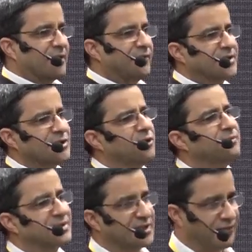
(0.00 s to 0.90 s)
which has no
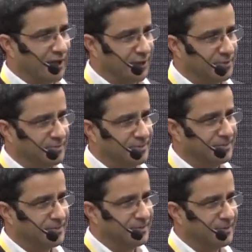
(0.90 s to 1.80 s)
business value,
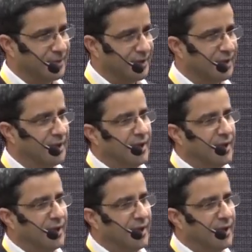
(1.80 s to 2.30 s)
okay?